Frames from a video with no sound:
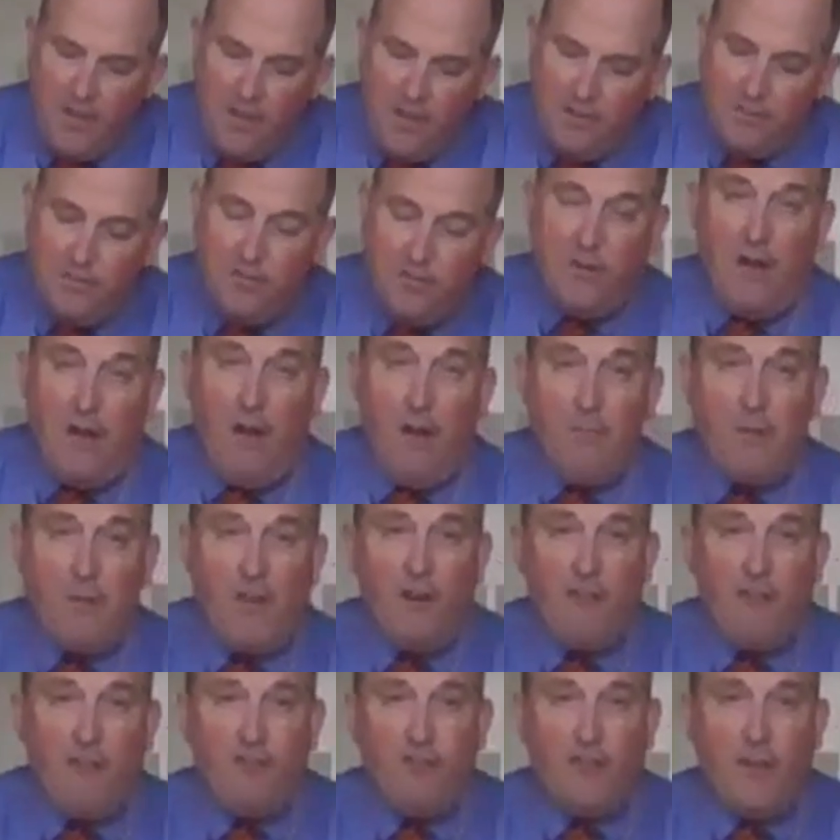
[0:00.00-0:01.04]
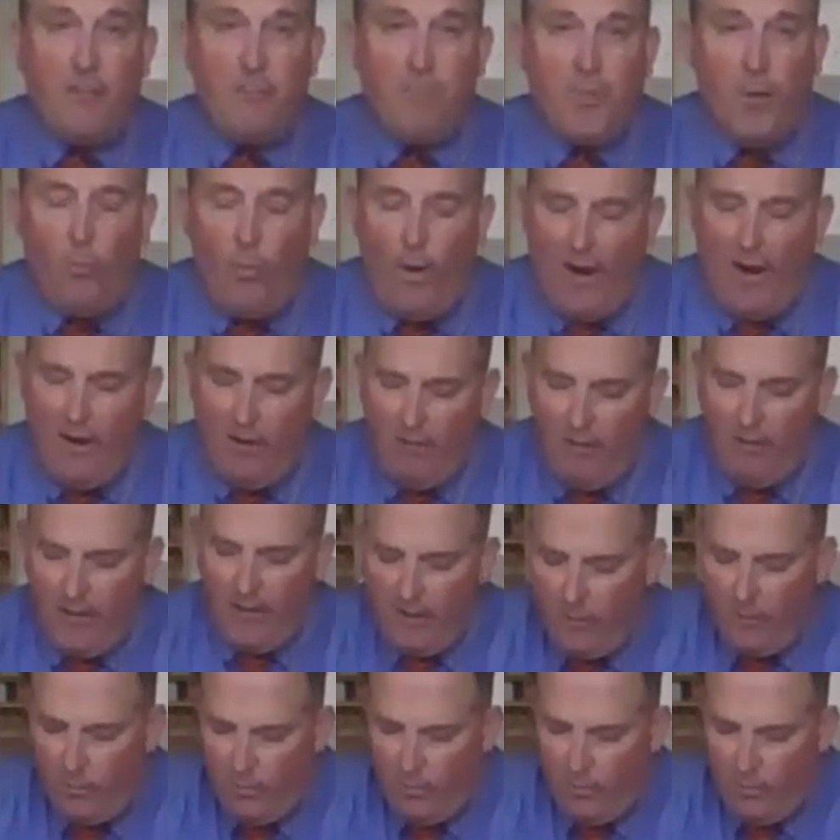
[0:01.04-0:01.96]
So now I'm going to flip the wiring